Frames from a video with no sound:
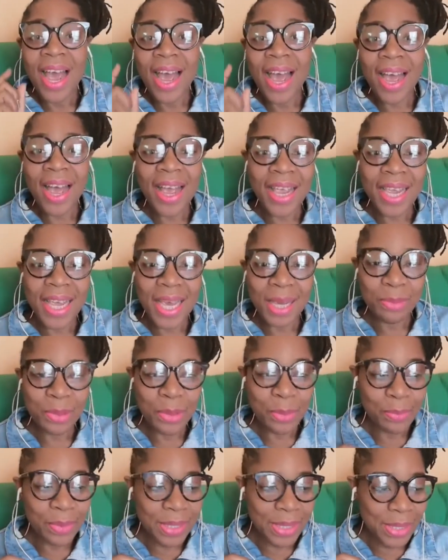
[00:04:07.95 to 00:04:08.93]
I am
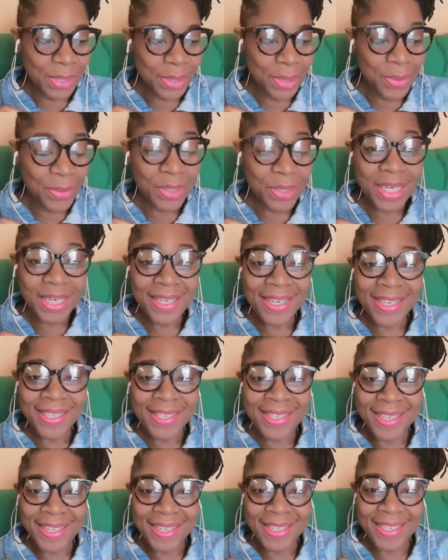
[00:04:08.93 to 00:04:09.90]
your business coach and
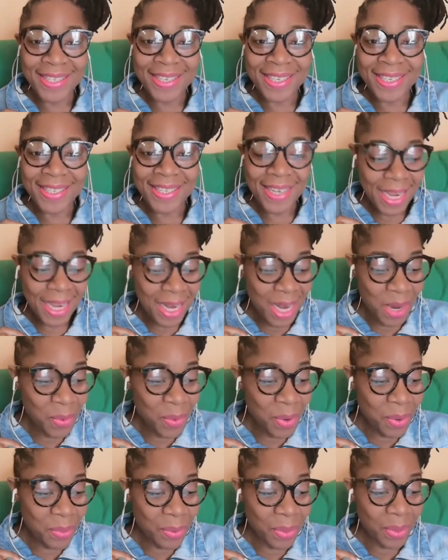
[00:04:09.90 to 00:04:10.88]
consultant, and I
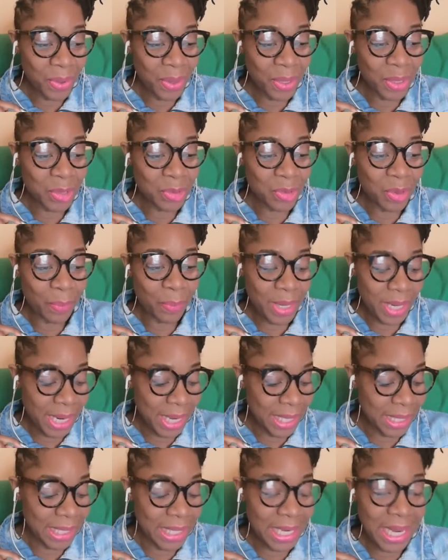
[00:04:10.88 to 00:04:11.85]
work with
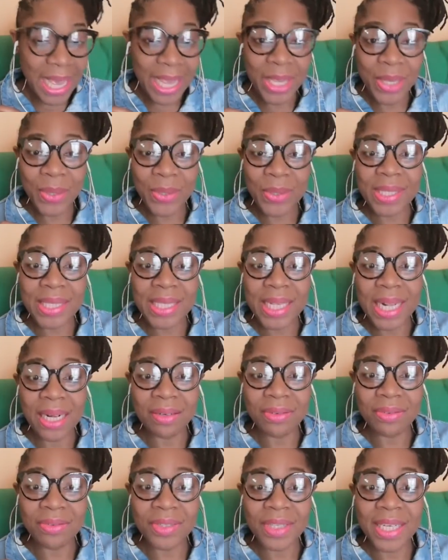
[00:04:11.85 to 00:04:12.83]
entrepreneurs like
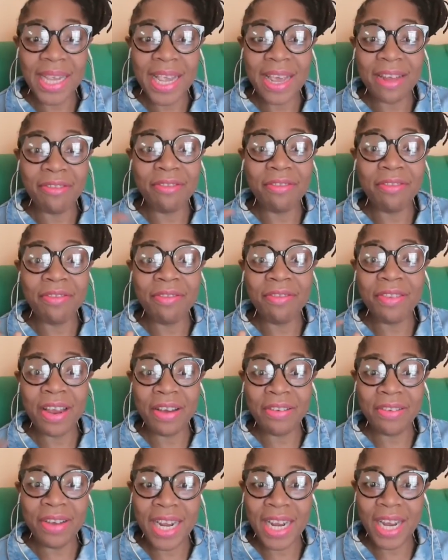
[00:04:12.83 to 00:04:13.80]
yourself to get
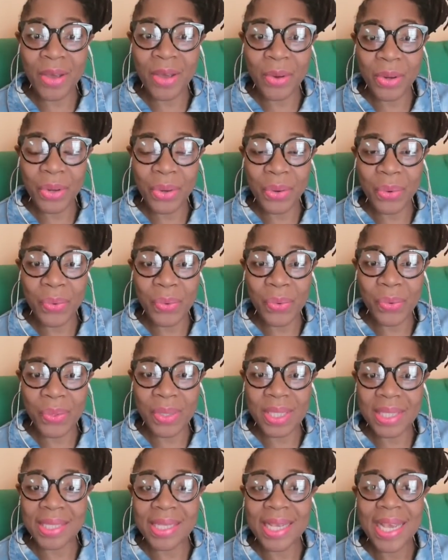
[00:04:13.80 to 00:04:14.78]
very clear on your
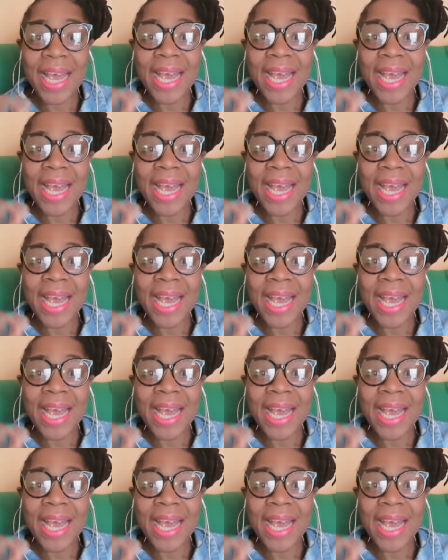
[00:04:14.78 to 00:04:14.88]
goals,